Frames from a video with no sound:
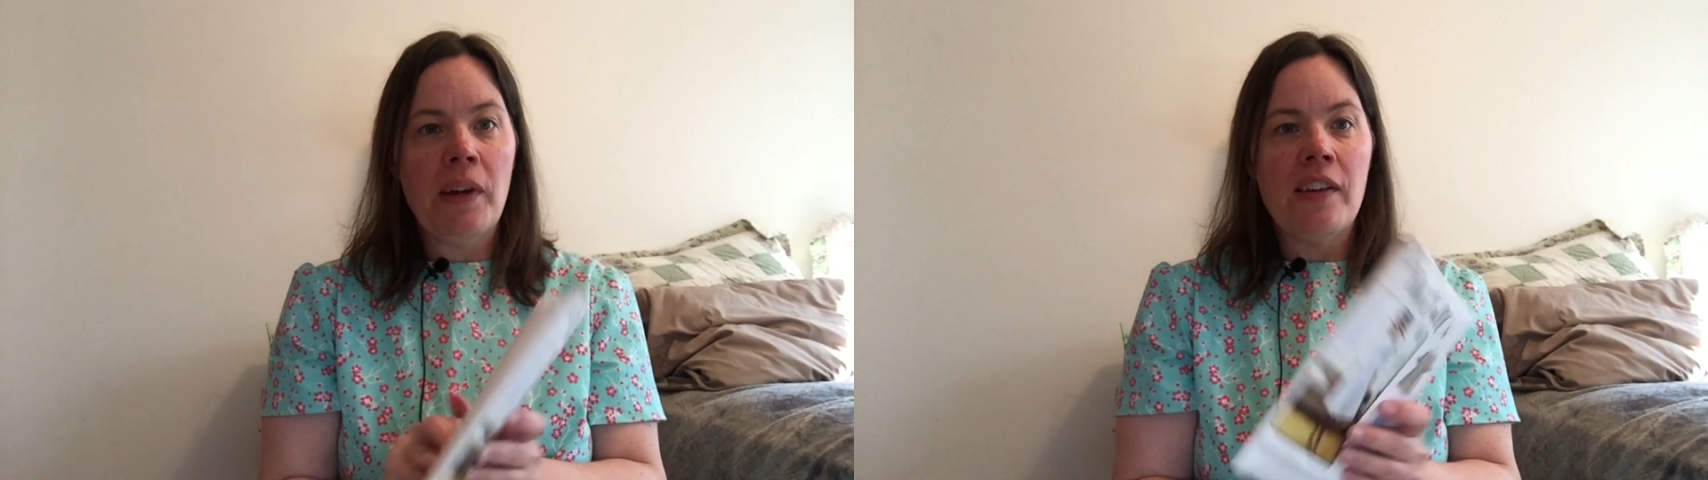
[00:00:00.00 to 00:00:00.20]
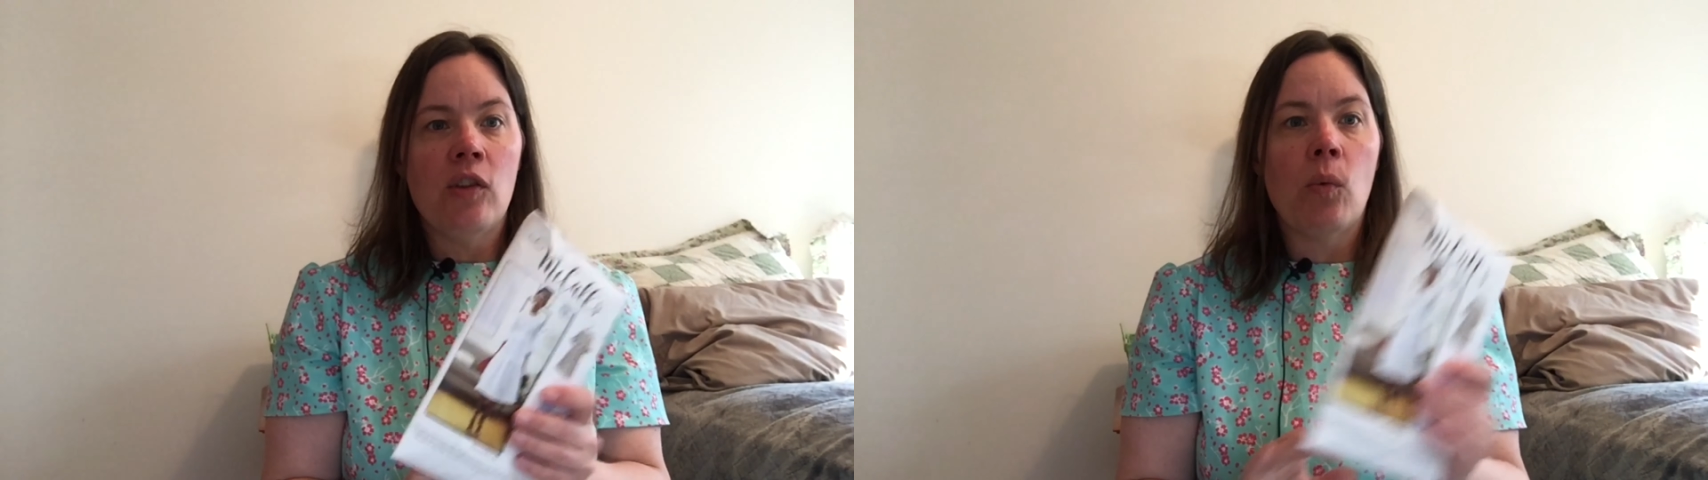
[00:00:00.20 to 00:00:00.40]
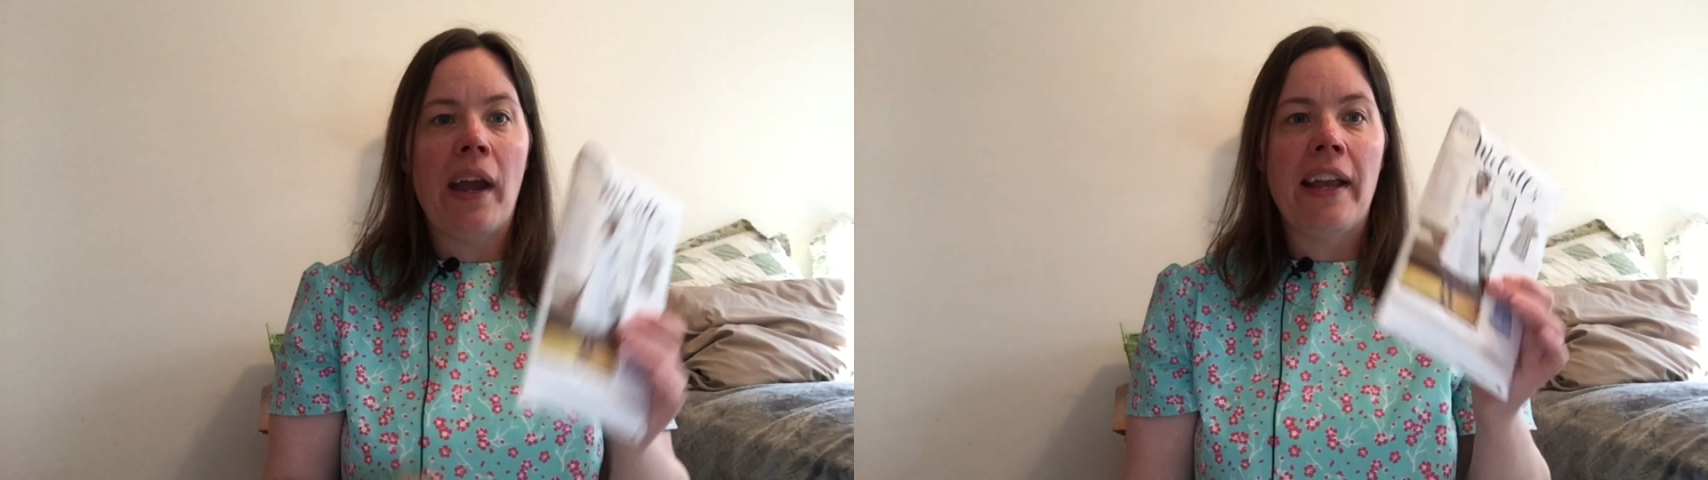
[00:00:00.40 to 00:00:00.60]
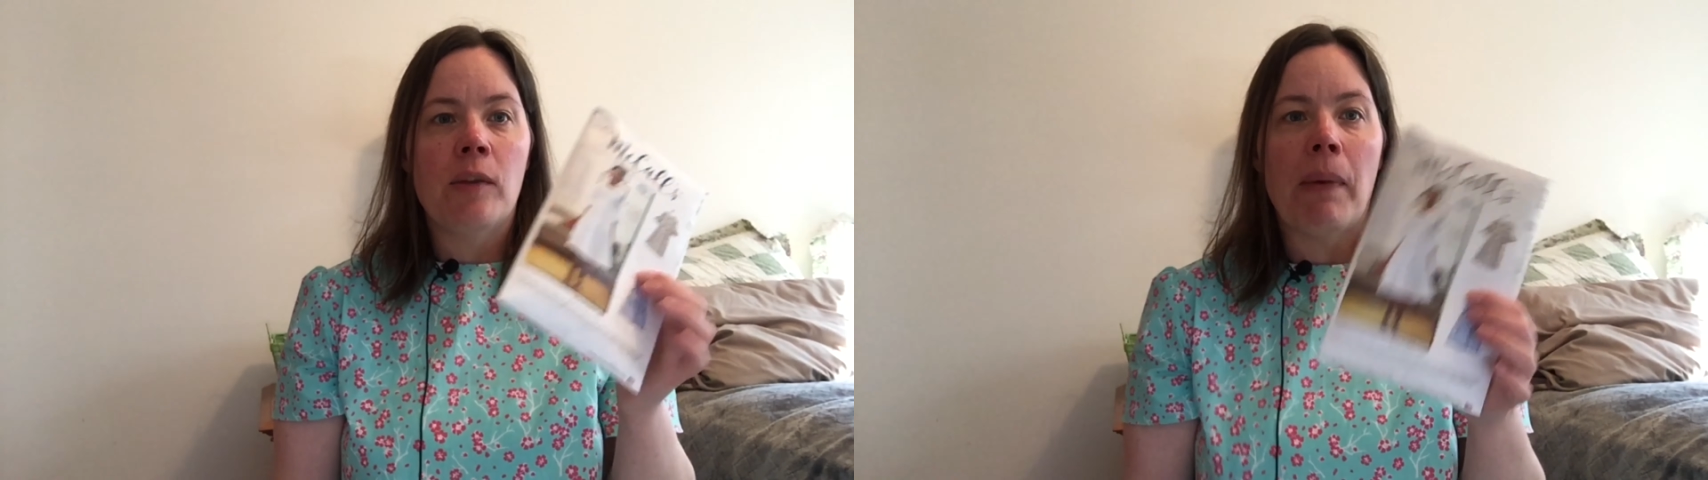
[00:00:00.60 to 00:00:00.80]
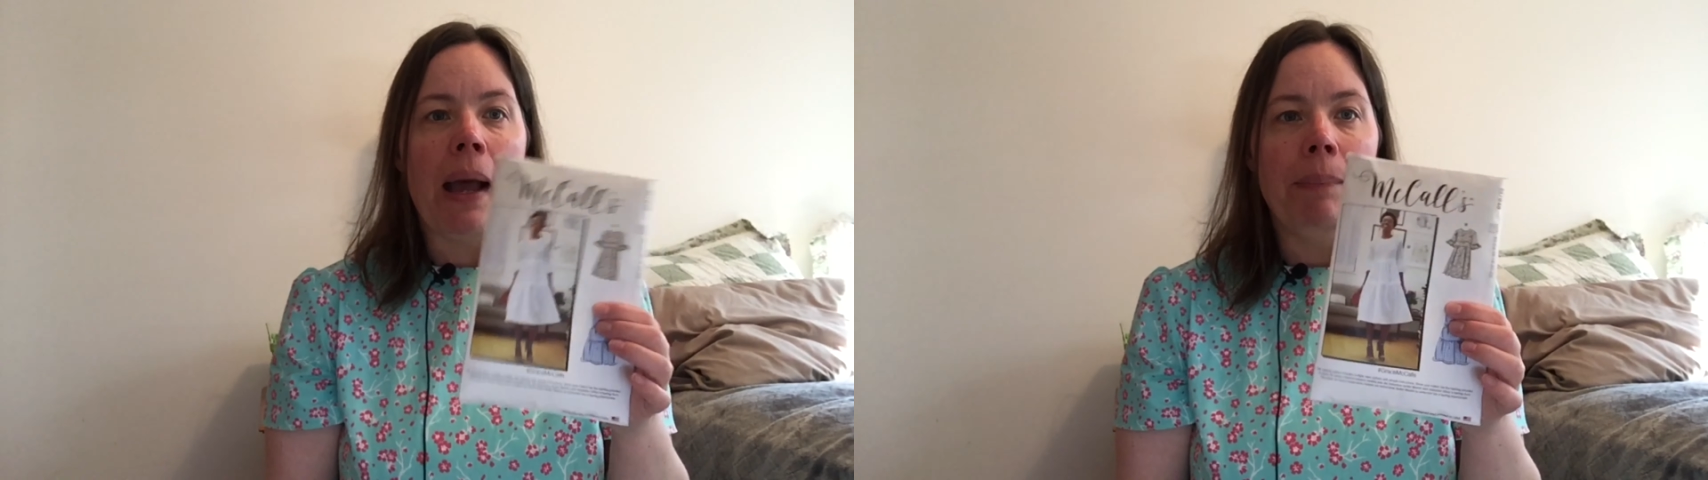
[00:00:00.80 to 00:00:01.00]
reasons why it's
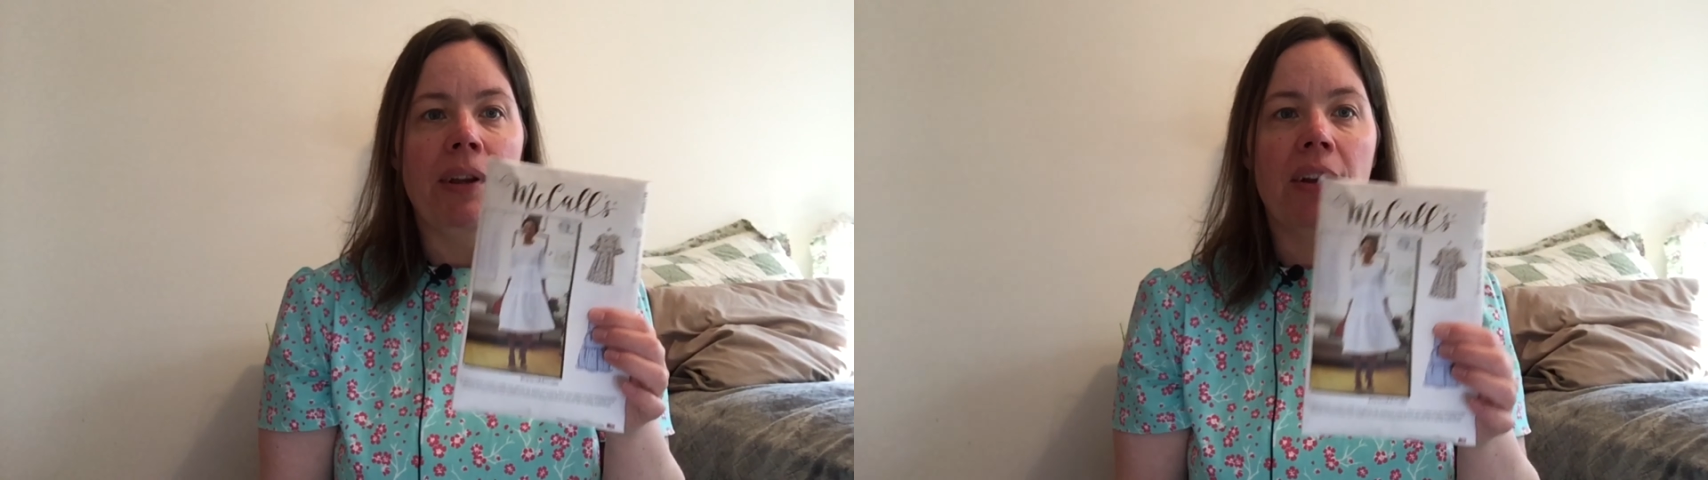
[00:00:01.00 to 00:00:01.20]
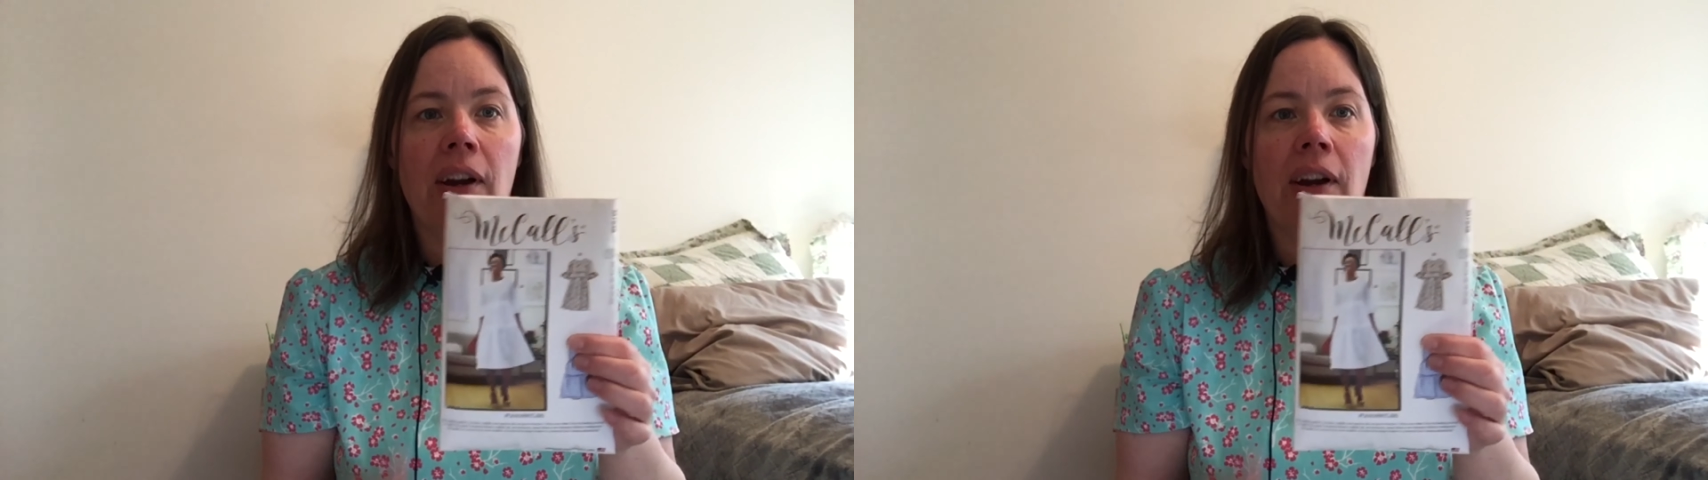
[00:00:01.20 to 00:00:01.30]
popular.